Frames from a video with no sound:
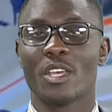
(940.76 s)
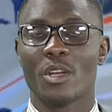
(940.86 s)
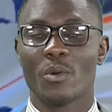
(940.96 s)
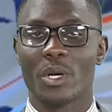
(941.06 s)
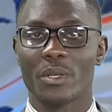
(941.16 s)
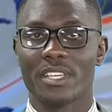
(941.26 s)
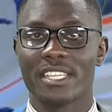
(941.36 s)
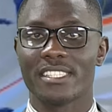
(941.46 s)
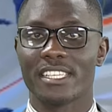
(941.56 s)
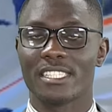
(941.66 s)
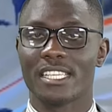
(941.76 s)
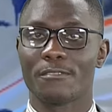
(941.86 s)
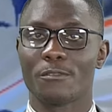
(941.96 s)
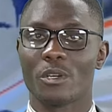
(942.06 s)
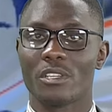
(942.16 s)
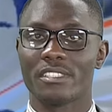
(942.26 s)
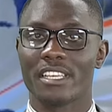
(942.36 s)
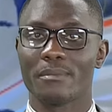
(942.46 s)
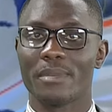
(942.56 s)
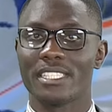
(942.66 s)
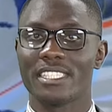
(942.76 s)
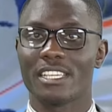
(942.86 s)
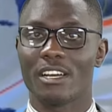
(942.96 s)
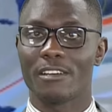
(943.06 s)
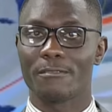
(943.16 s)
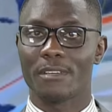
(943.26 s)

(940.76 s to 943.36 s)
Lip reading: Well, that's it for our segment of,